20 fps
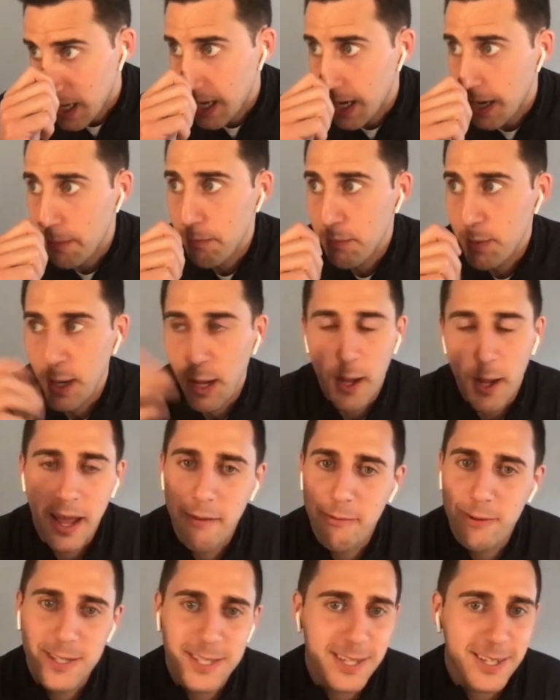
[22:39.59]
Uh, but I,
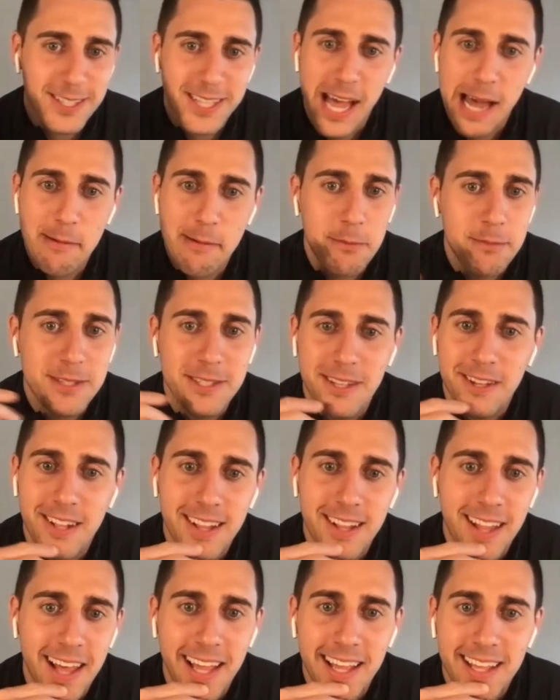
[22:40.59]
every single time, I'm
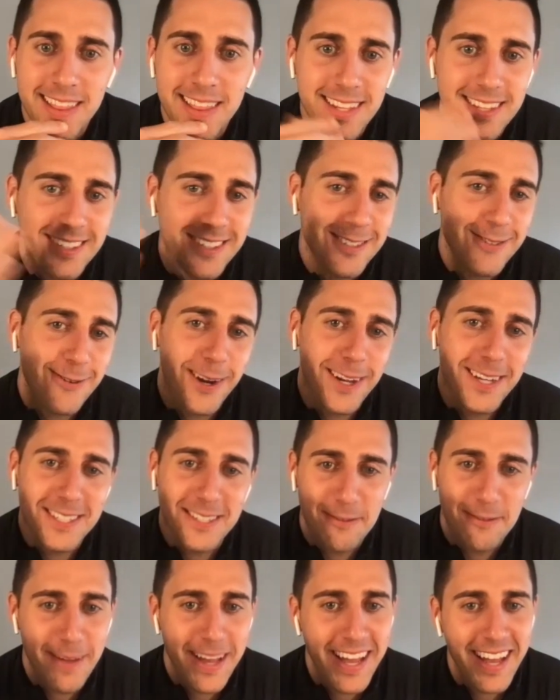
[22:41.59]
still like, this is
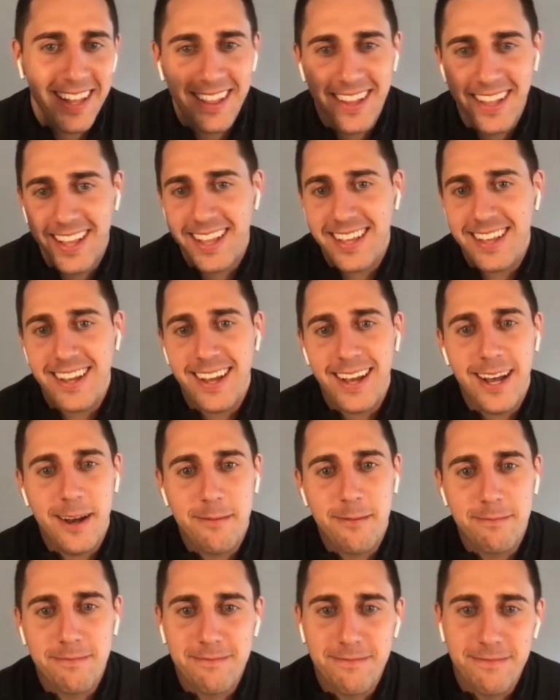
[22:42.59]
crazy, man. Like
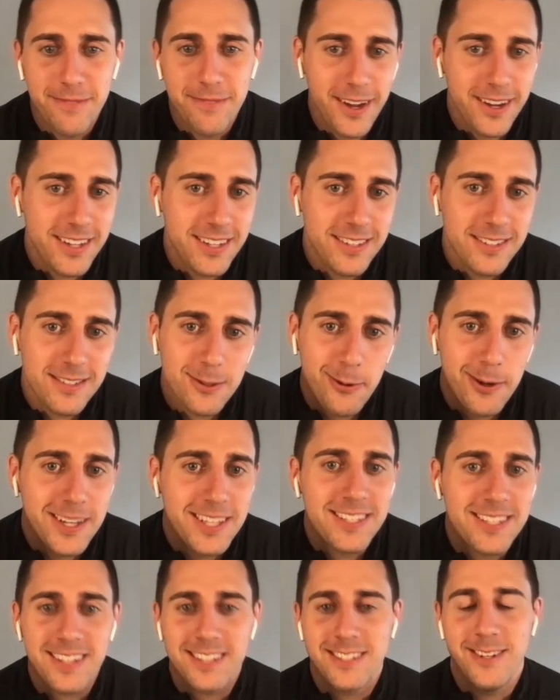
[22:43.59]
I'm fucking
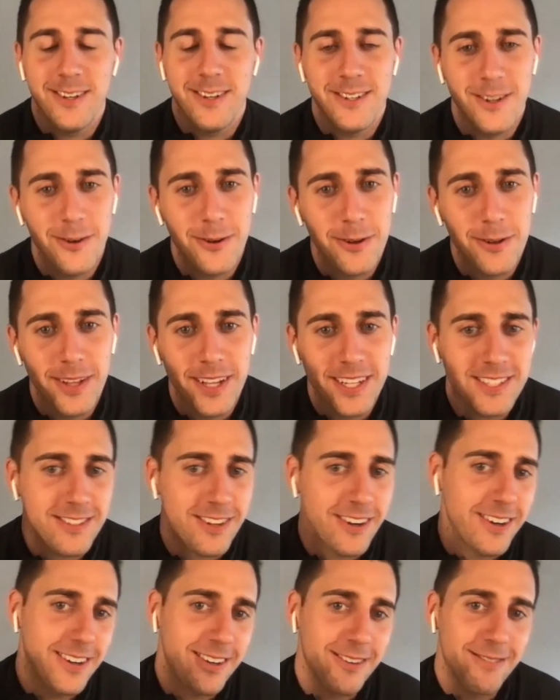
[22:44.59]
26 years old. I
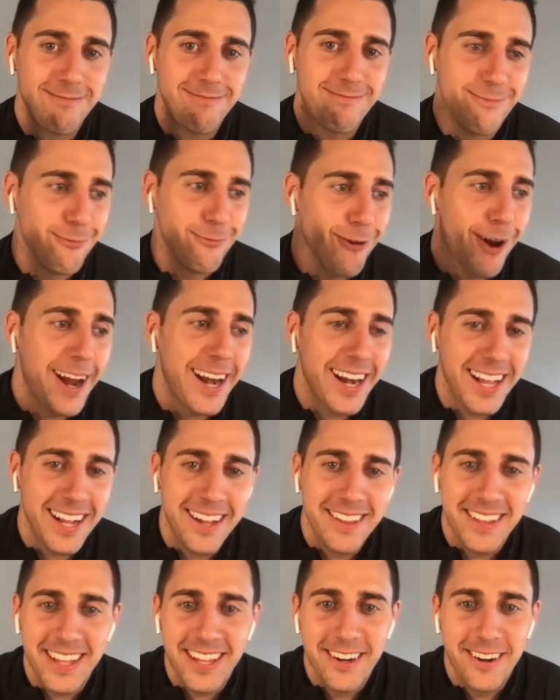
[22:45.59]
started writing
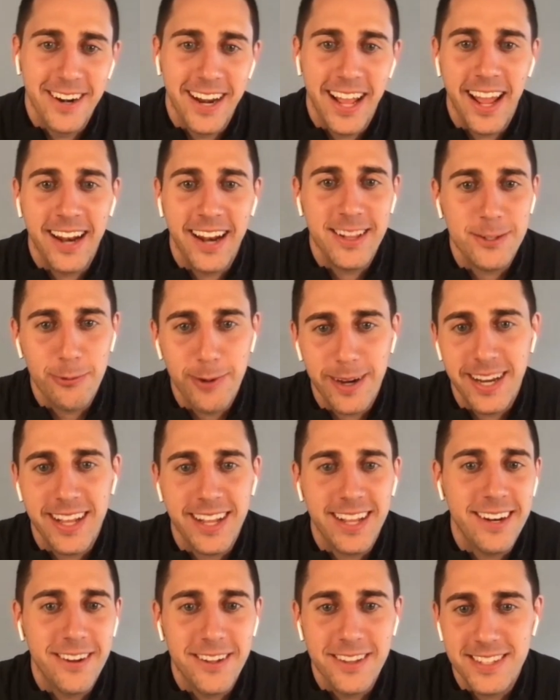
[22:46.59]
on the internet and
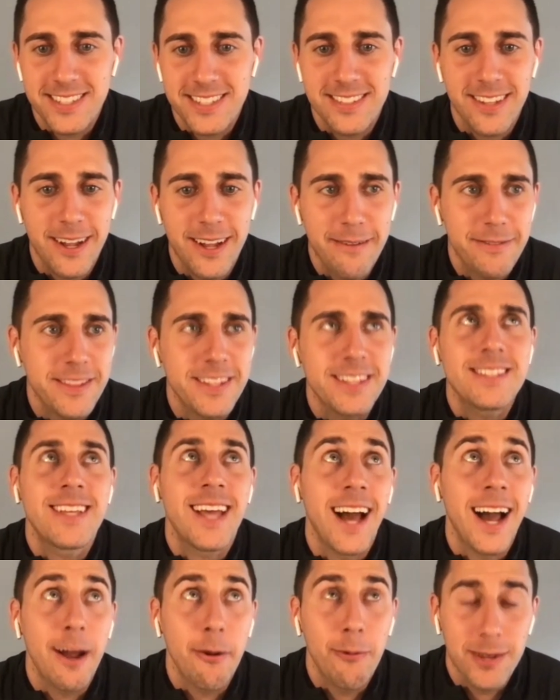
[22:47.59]
tweeting and all this stuff, and this
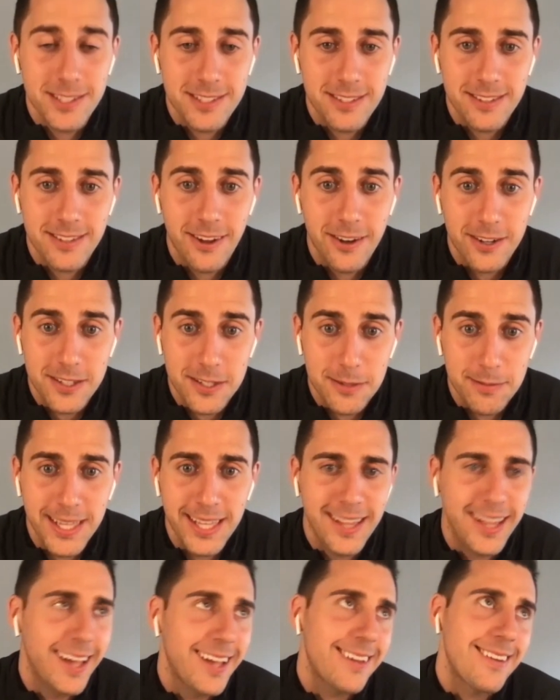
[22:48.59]
guy wants to talk to
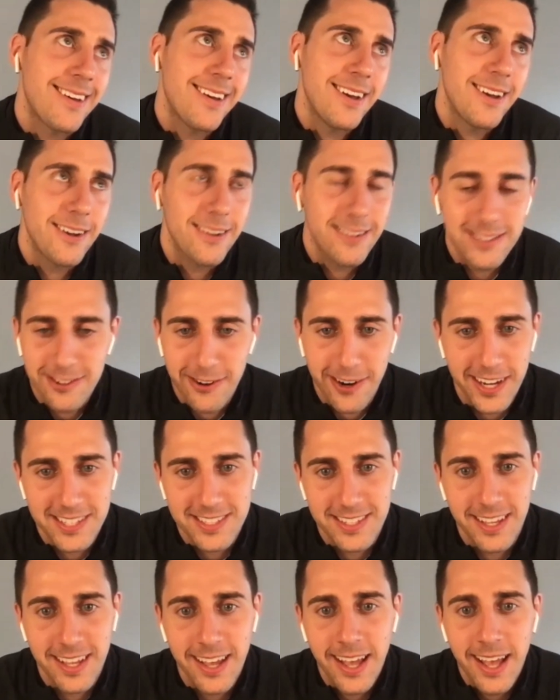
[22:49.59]
me. Like it's
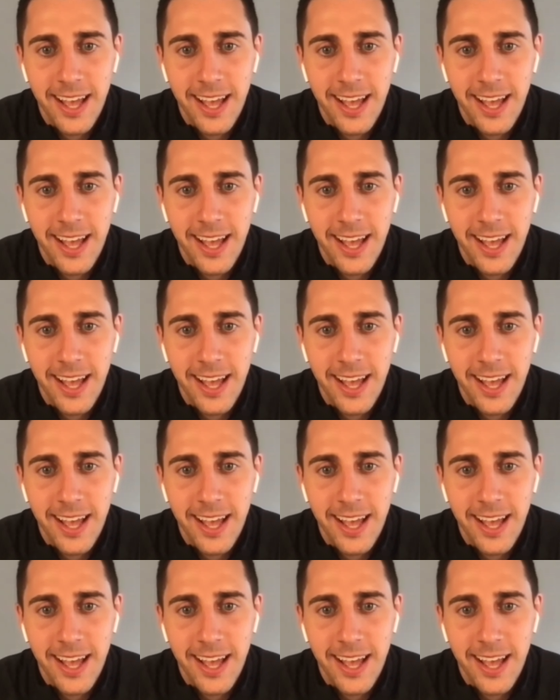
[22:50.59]
crazy.